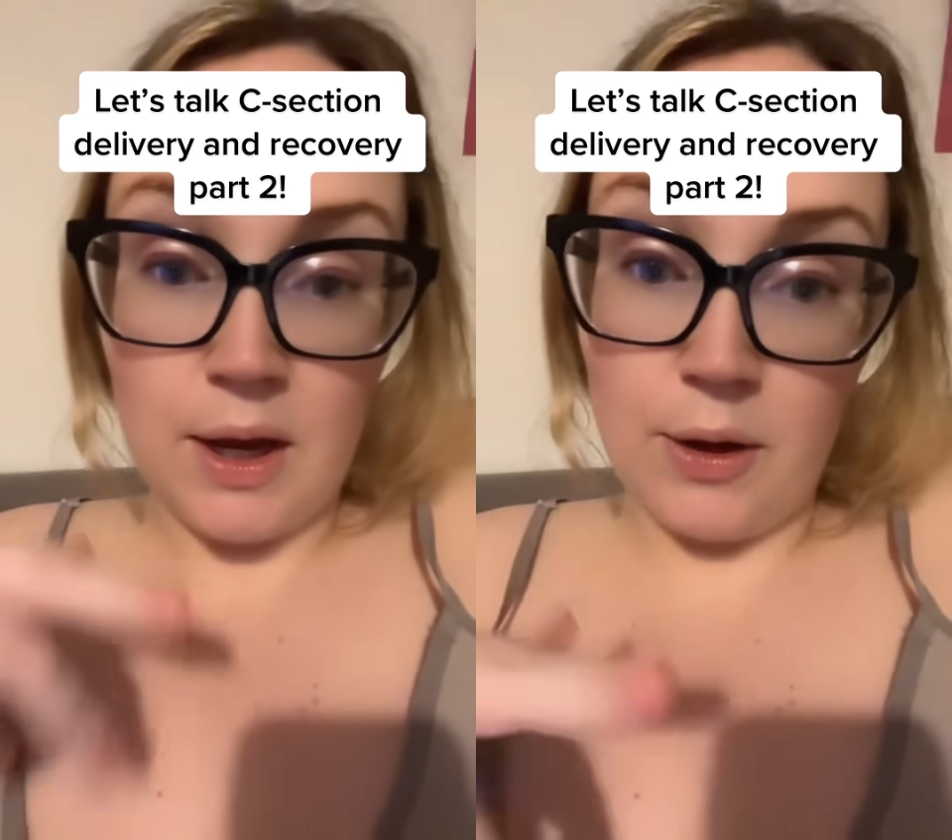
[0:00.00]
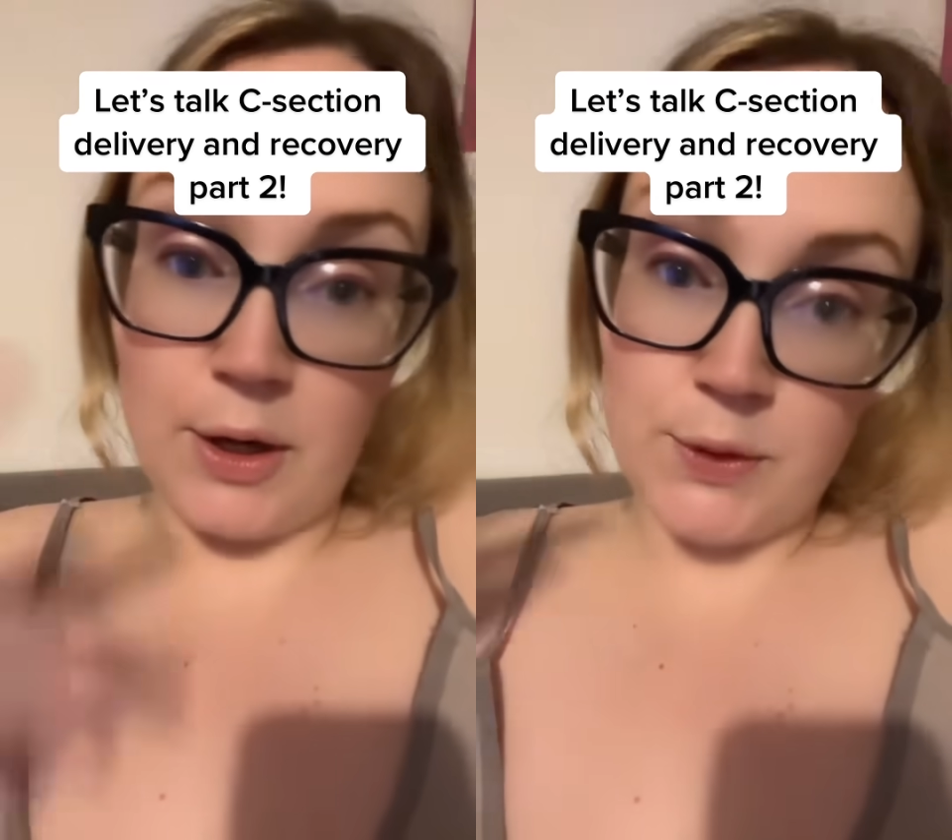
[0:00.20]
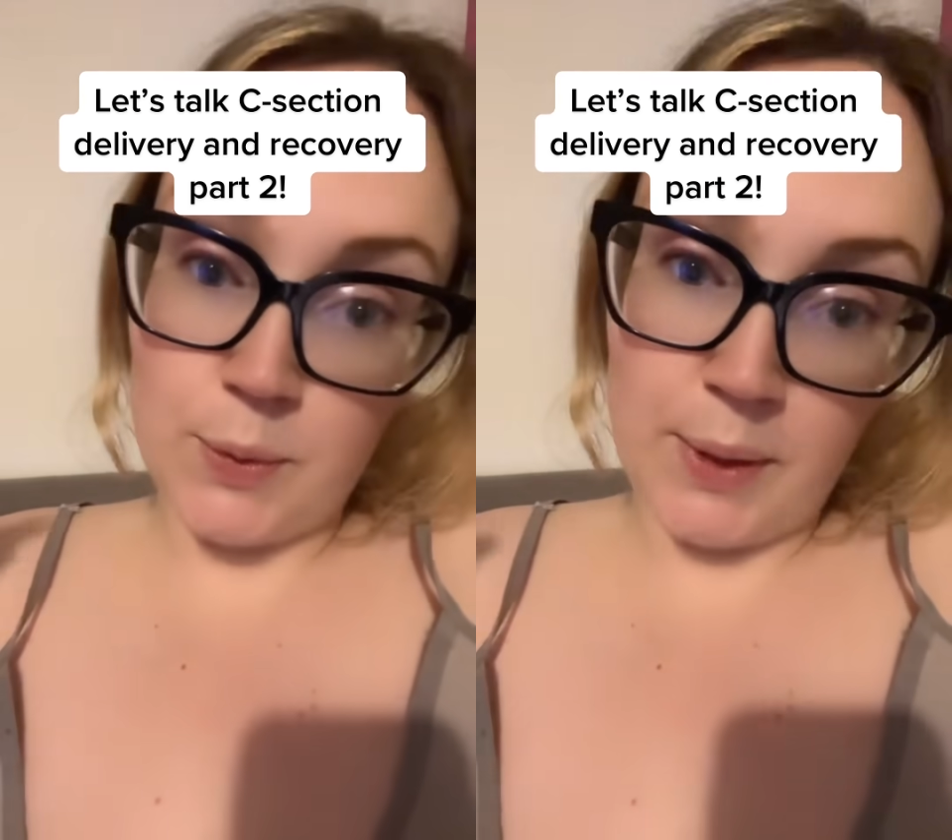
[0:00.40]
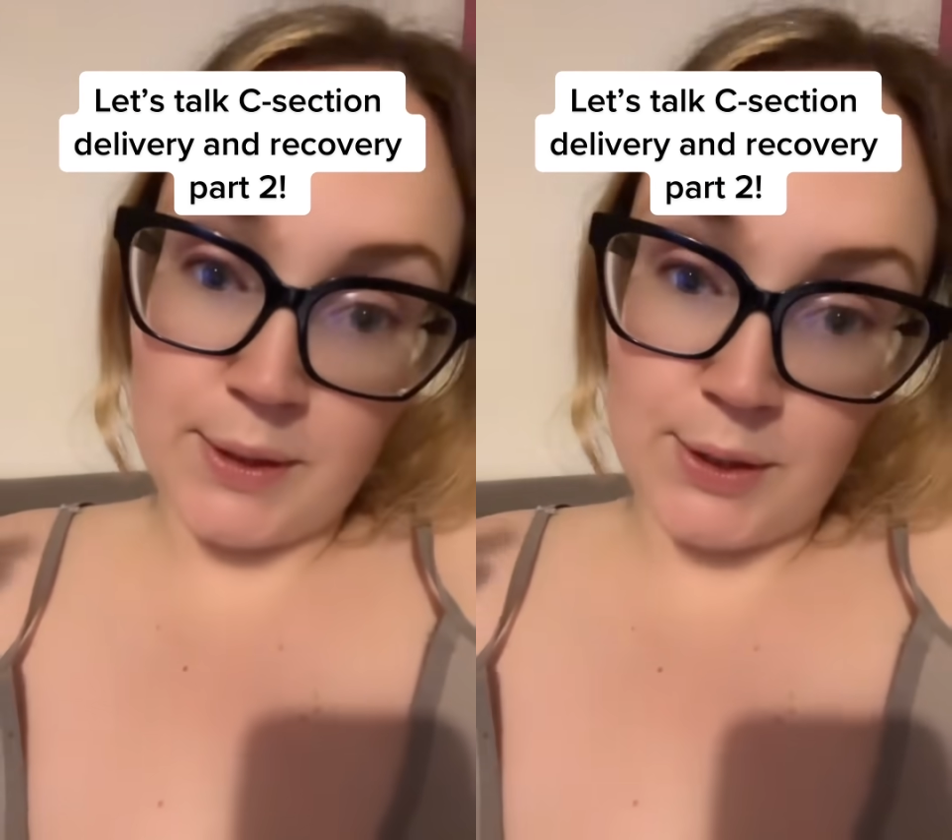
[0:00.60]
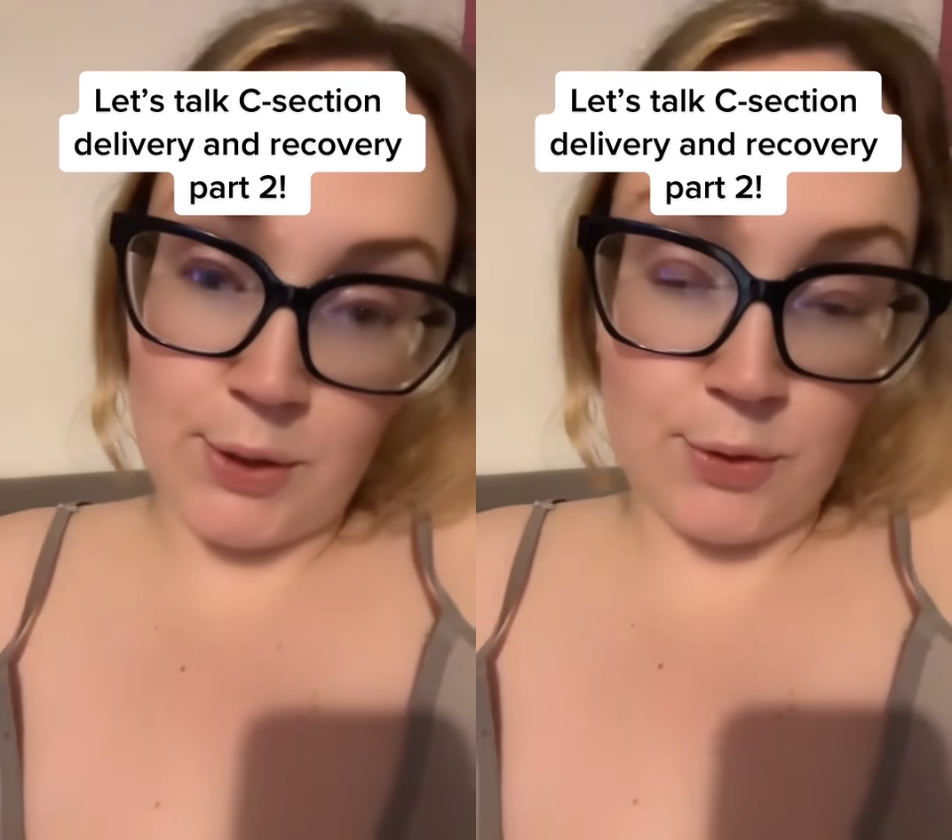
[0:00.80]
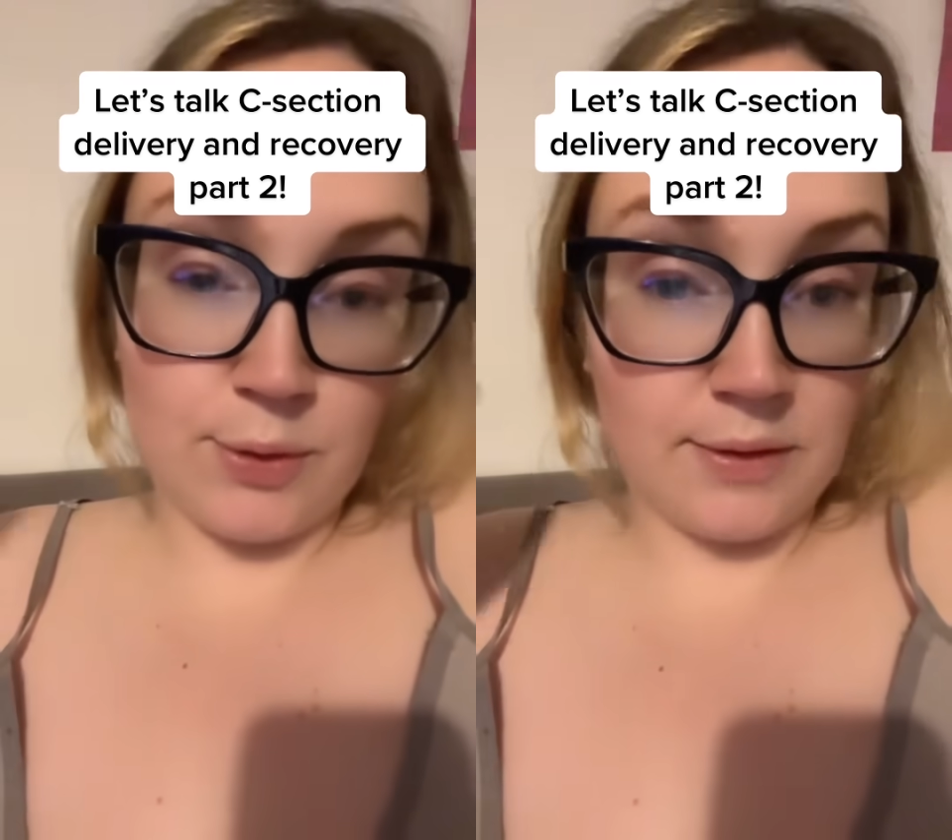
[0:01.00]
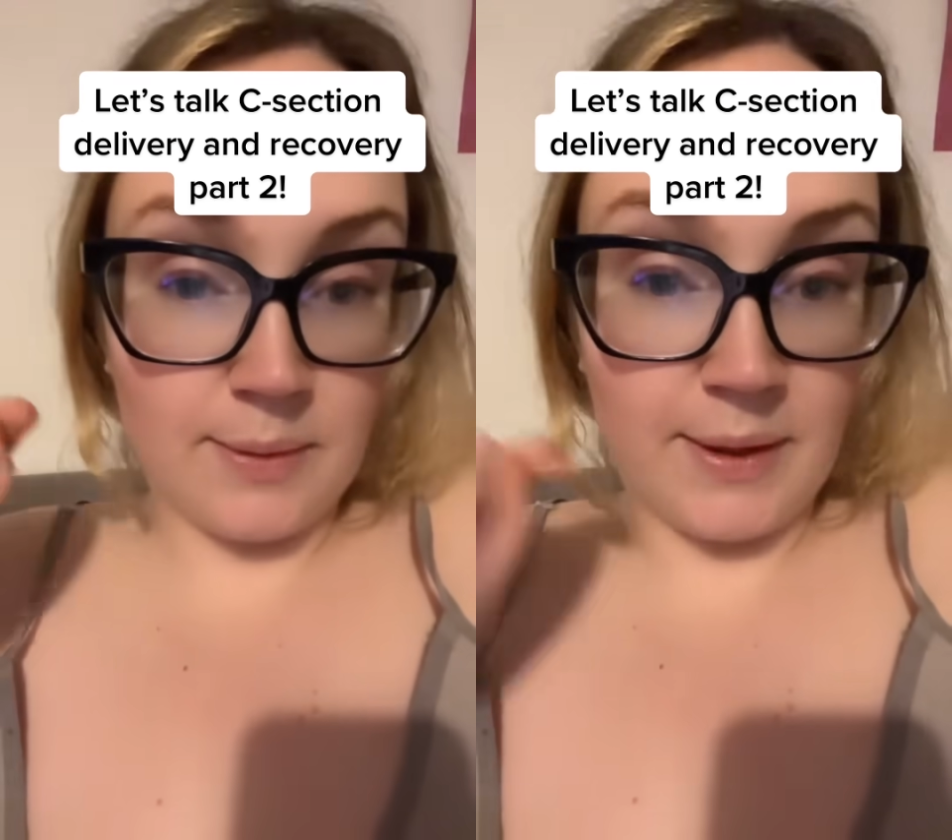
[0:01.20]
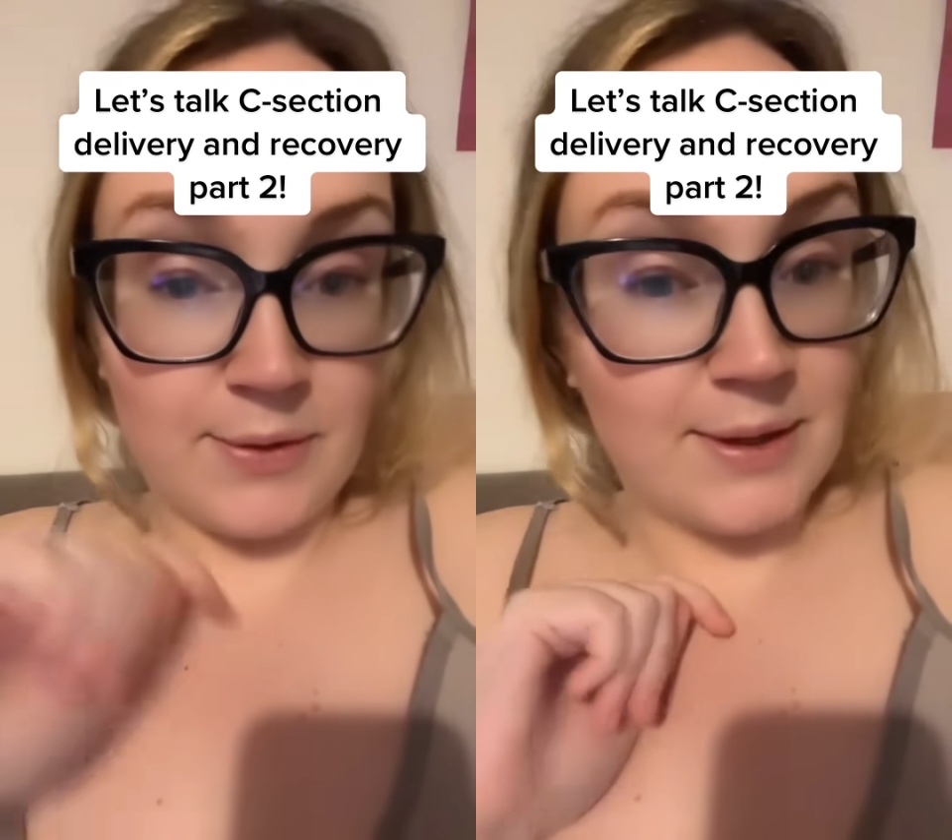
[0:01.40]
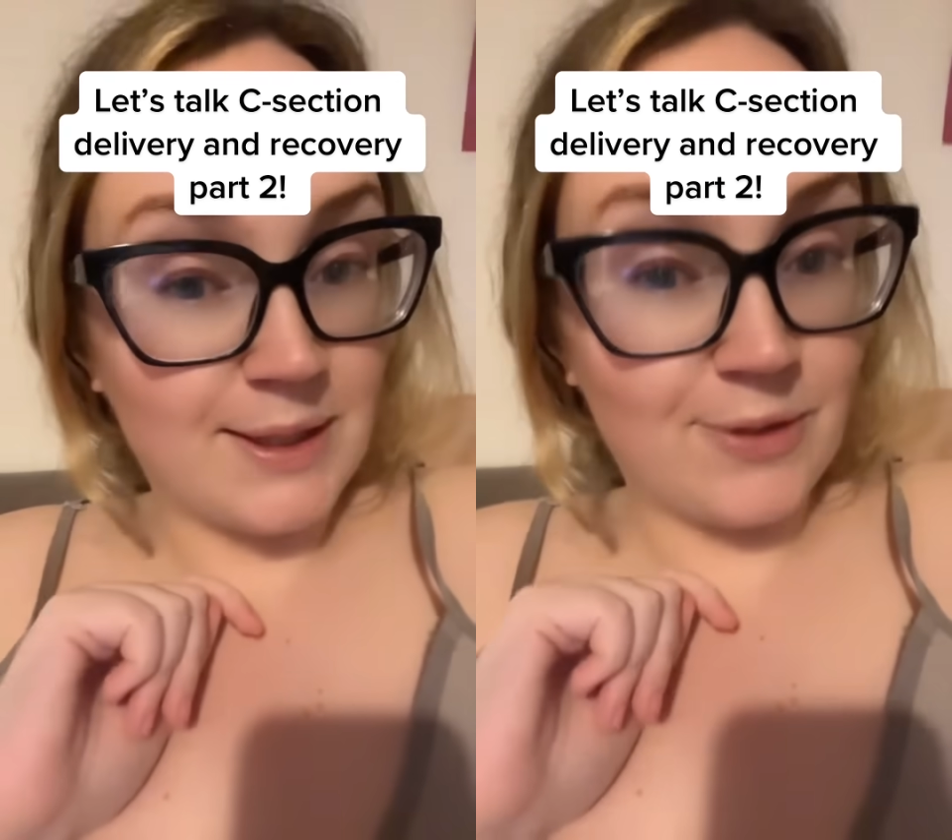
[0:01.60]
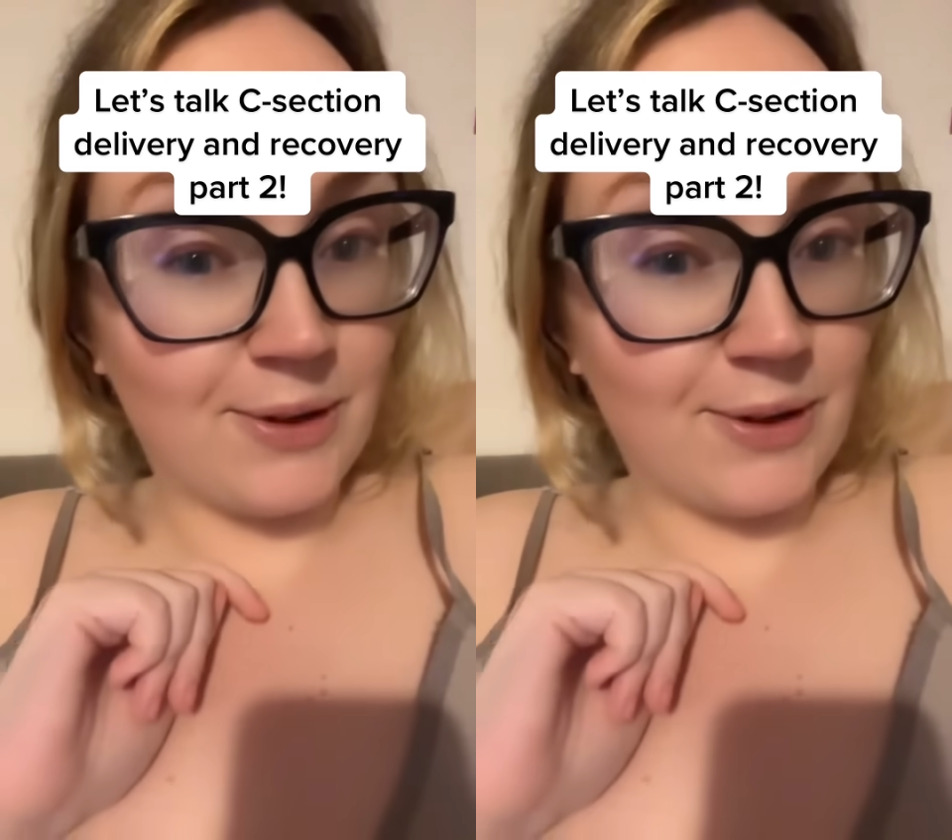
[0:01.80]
I'll go to a part 2 about the rest of the